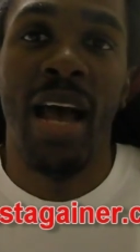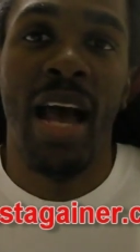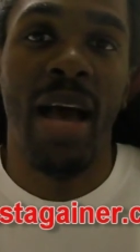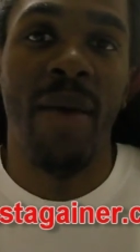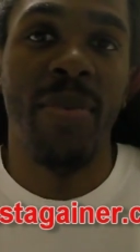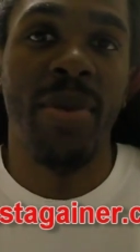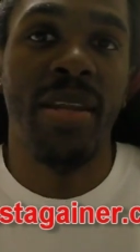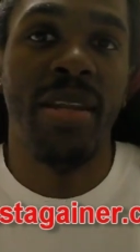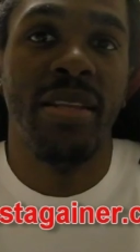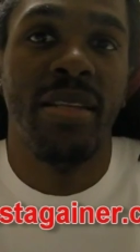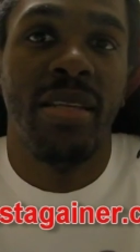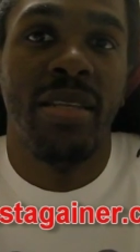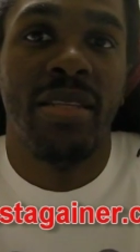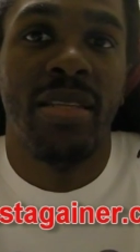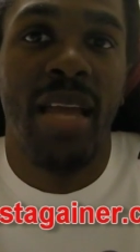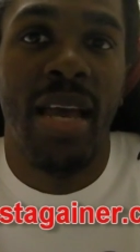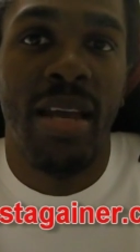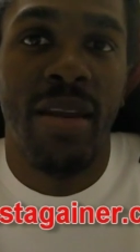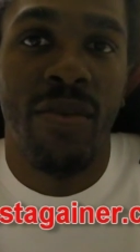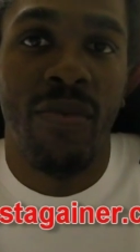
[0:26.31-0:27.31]
I mean, it's,
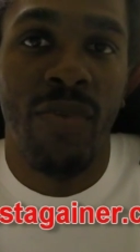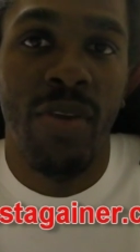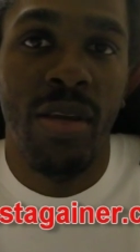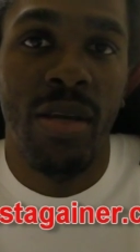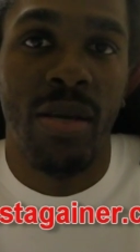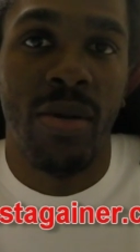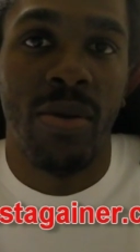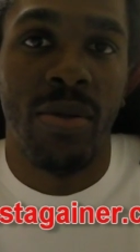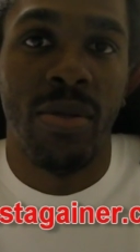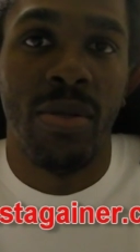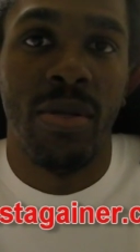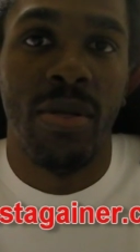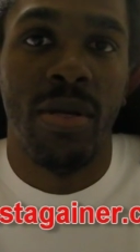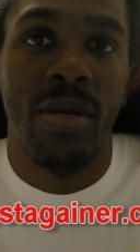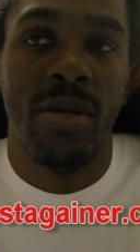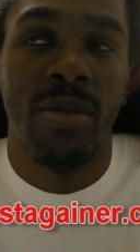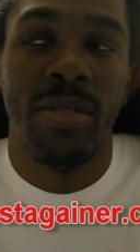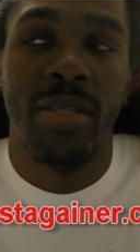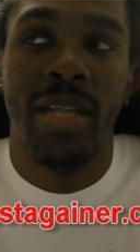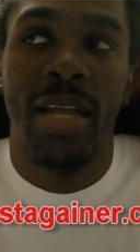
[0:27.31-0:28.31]
it's kind of real, you
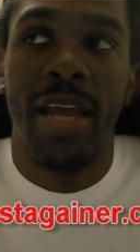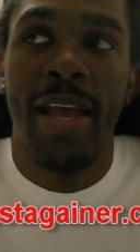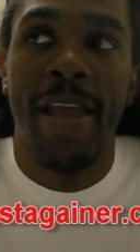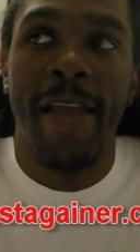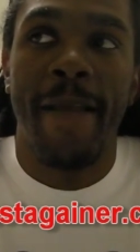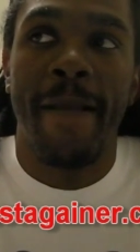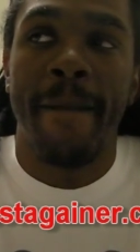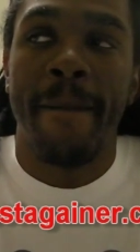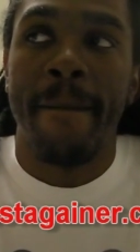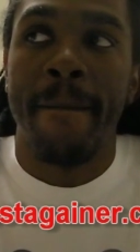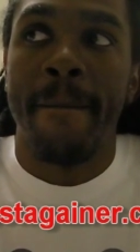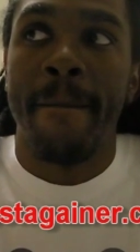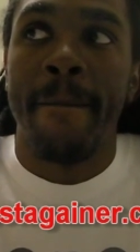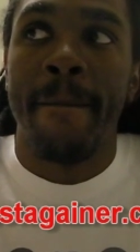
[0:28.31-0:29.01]
know. It's like